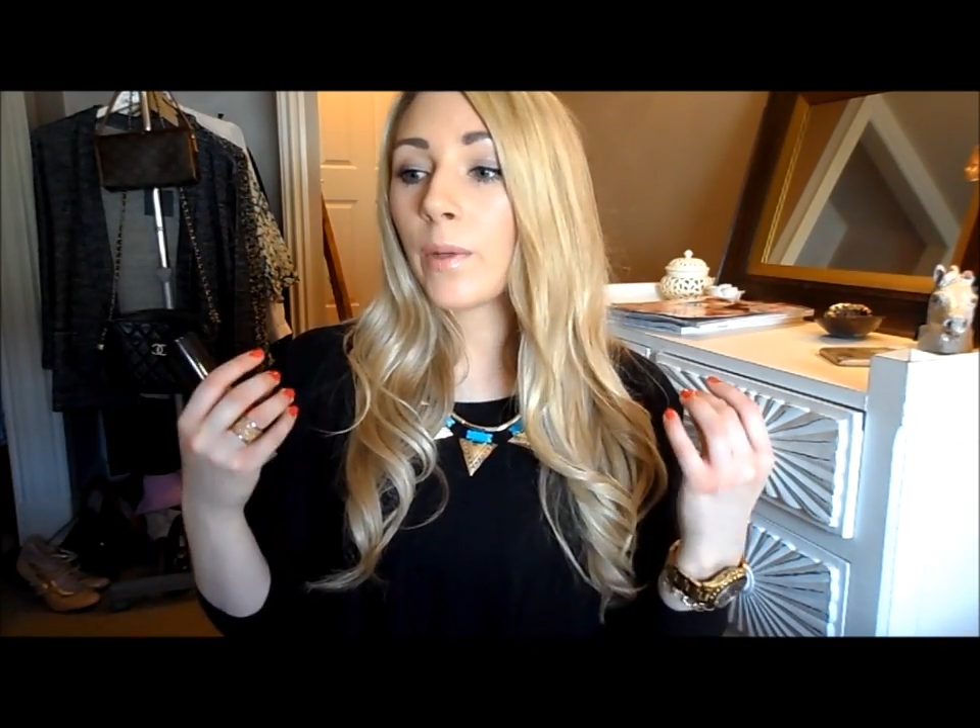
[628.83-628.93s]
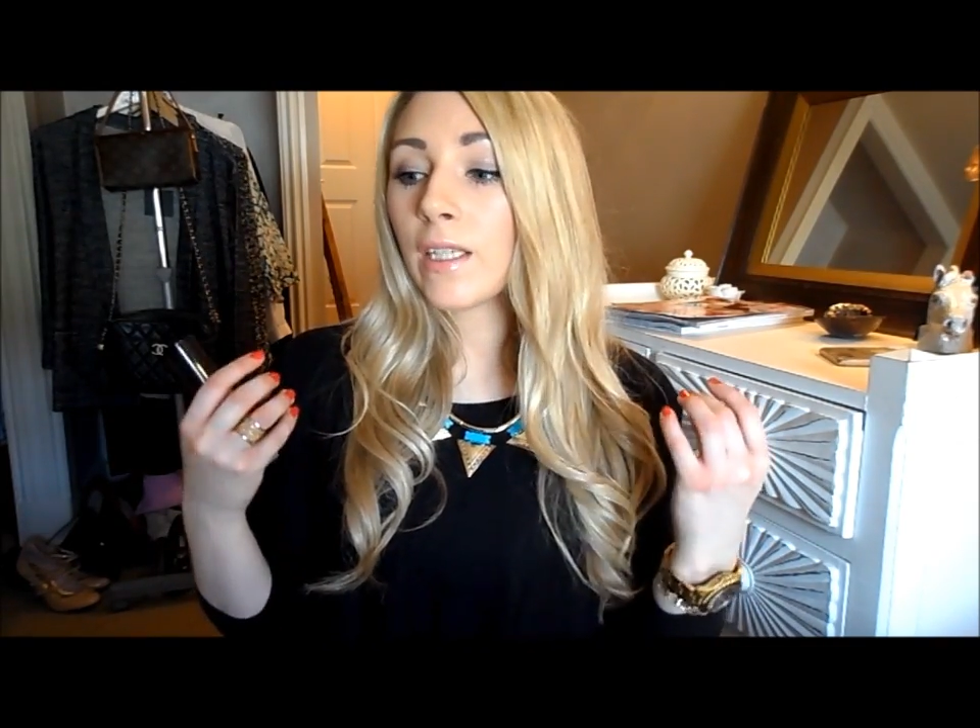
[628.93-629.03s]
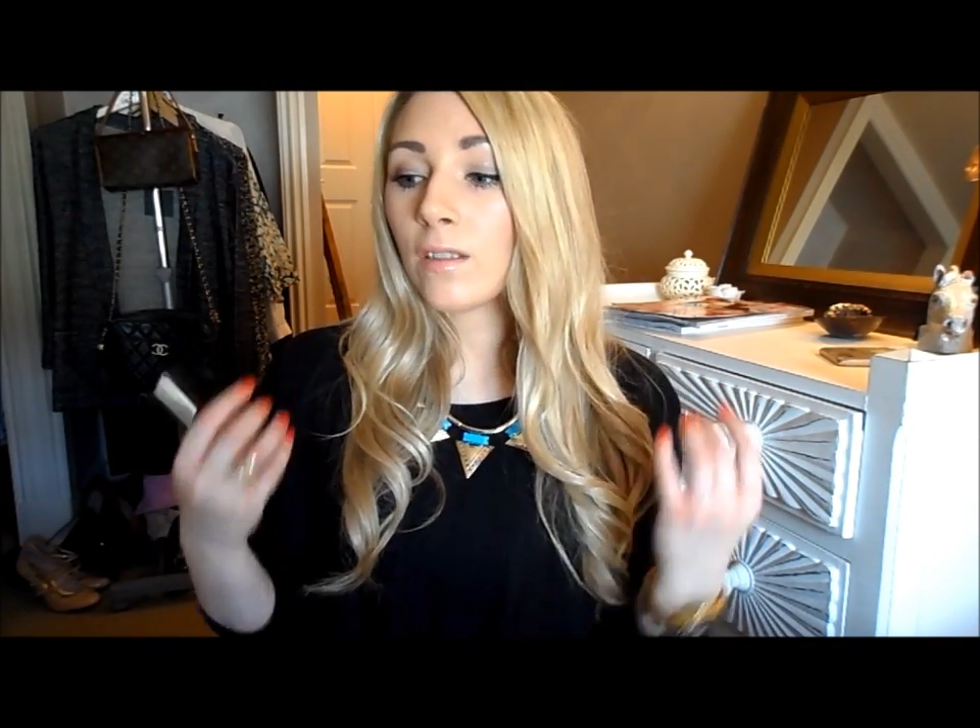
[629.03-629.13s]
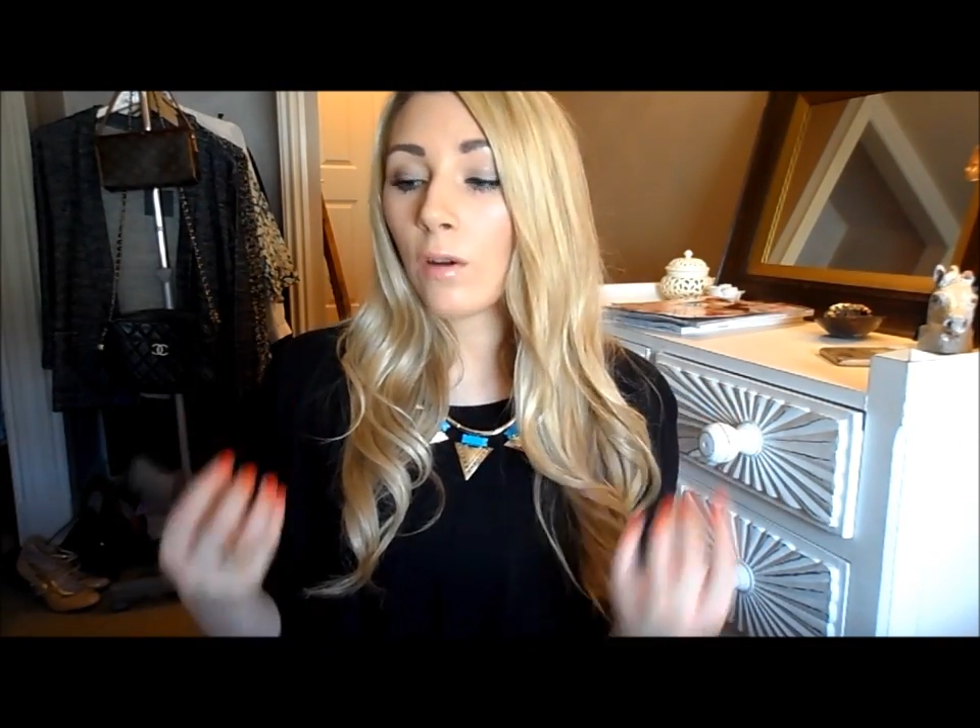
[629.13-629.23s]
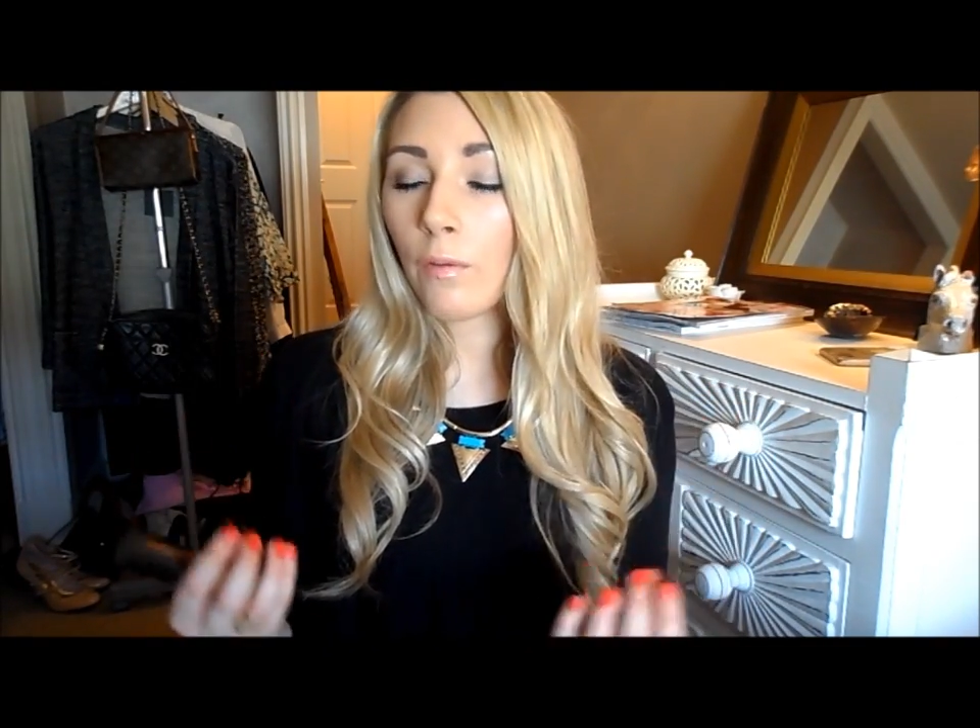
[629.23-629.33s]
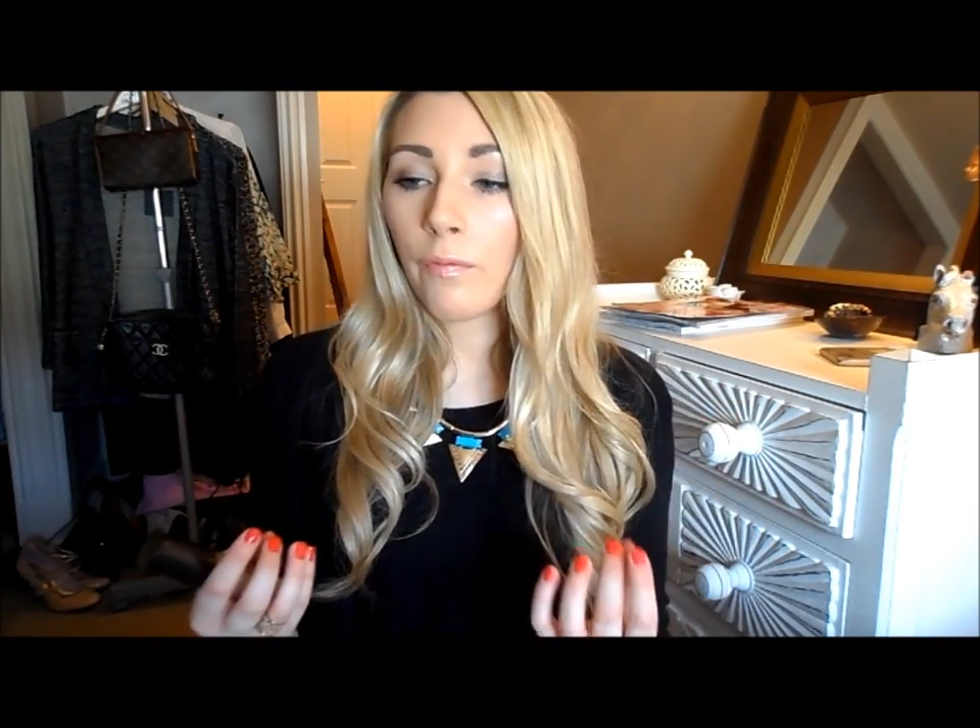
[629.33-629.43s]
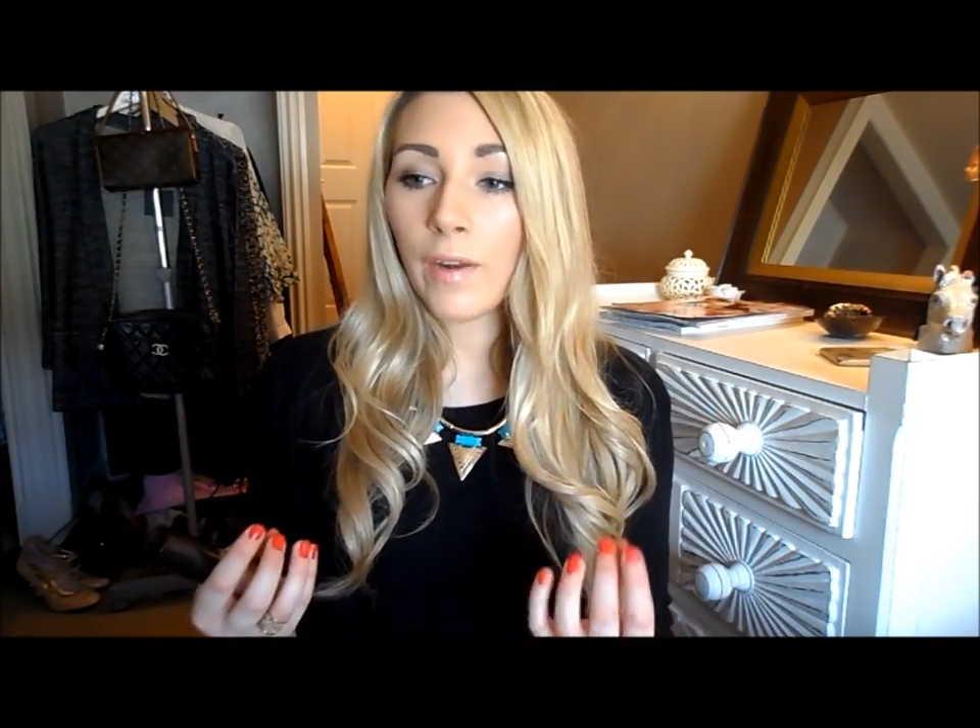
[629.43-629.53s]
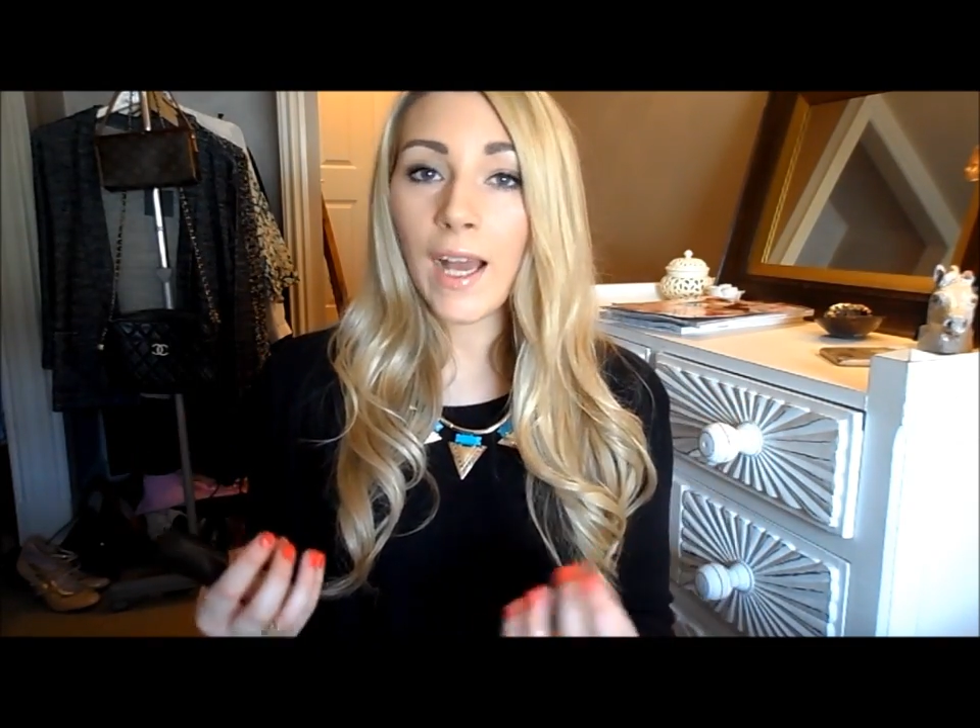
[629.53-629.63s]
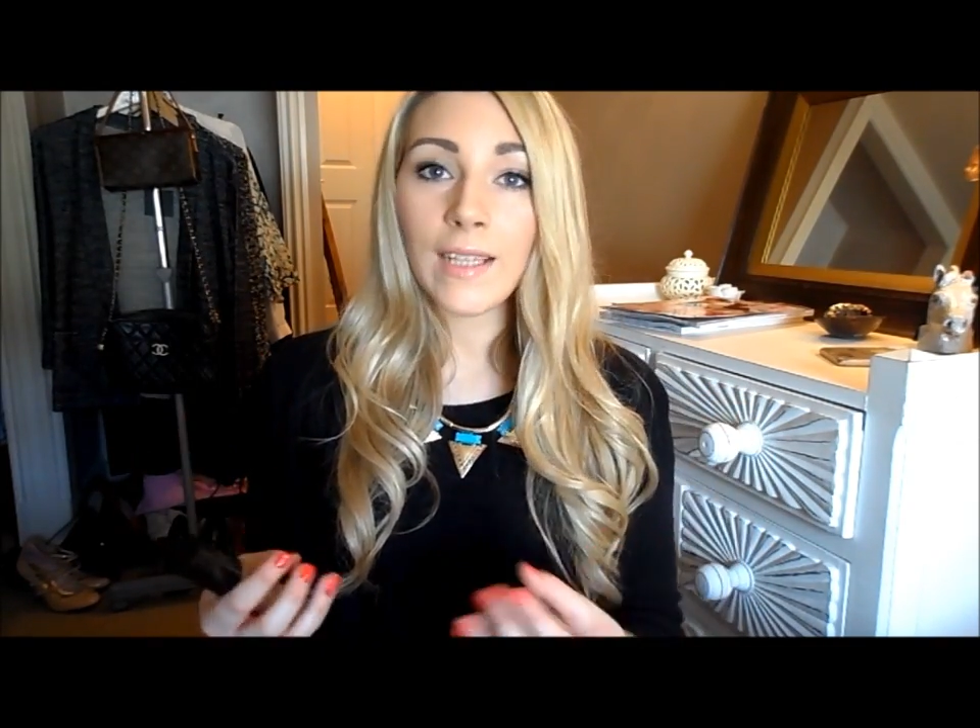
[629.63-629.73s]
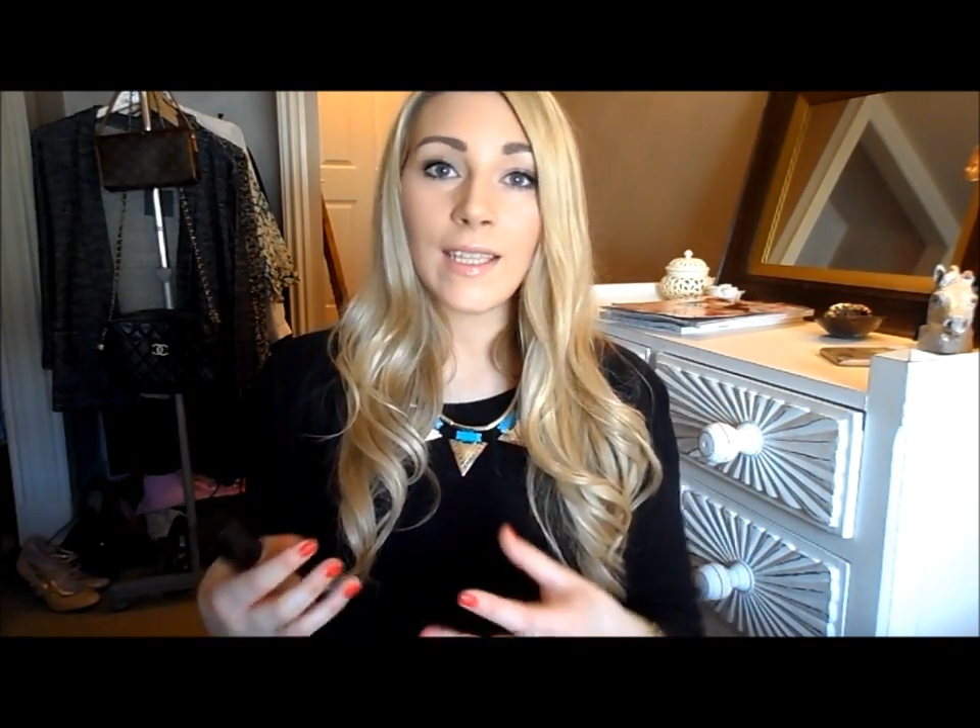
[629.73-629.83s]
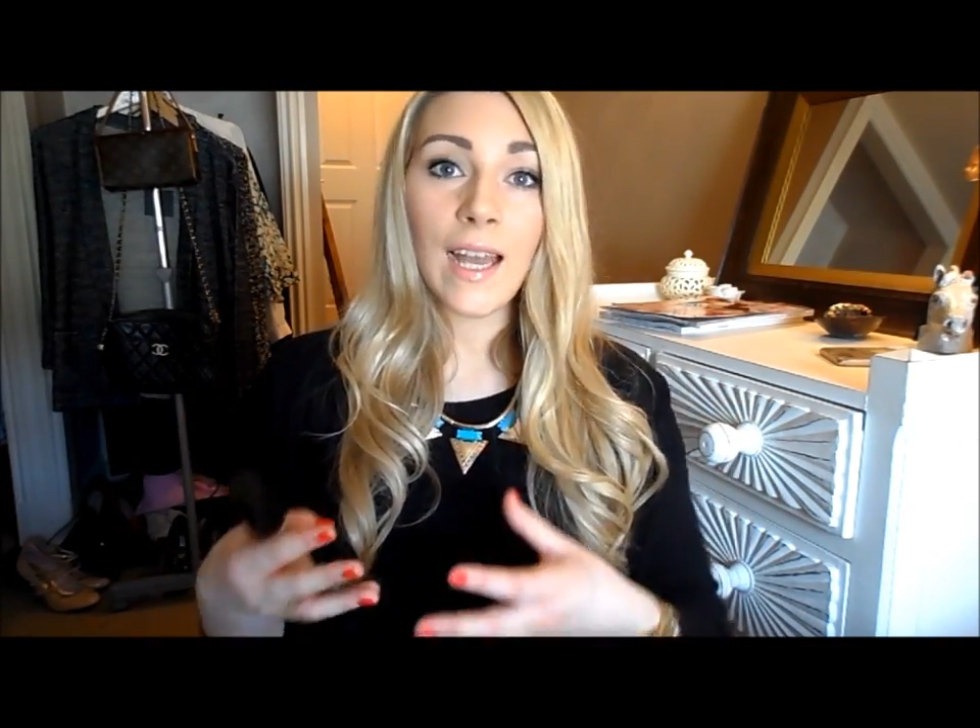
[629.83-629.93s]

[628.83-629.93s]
but it's not flat.